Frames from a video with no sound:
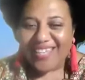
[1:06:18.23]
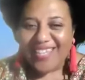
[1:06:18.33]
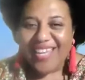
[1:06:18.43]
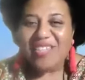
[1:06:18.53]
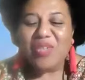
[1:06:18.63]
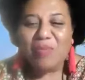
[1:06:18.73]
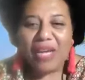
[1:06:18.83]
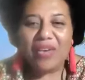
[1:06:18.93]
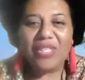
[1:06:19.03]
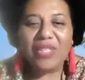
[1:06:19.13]
Yeah, so
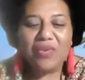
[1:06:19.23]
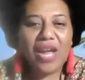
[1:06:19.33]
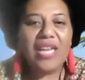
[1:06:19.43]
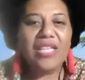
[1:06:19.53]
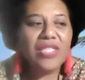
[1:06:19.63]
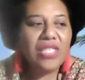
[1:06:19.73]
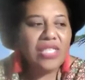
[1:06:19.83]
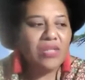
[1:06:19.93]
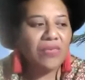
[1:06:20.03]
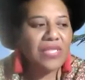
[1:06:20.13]
Margarita O'Reilly,
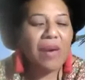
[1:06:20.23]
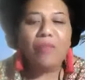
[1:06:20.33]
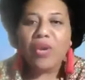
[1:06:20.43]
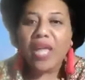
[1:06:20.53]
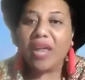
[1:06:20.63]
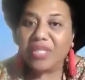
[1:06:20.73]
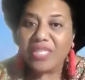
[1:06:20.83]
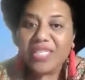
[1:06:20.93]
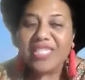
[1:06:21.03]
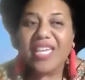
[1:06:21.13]
she's of Samoan
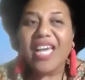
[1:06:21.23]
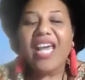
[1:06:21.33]
heritage.